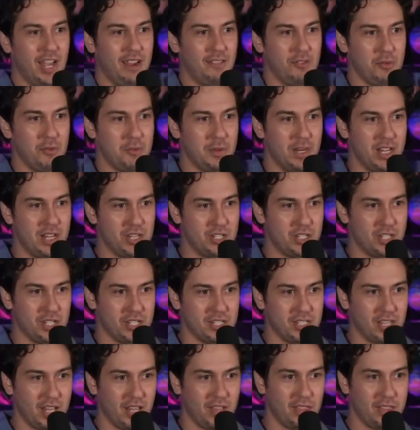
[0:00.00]
everybody's
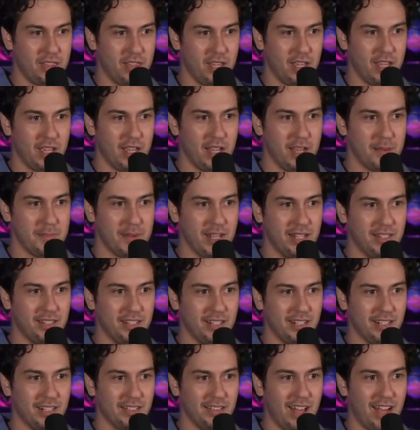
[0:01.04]
just like thinking about
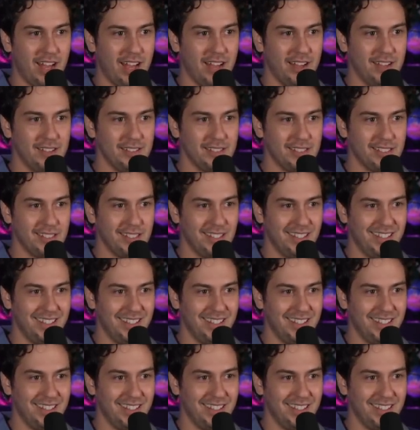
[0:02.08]
their lives,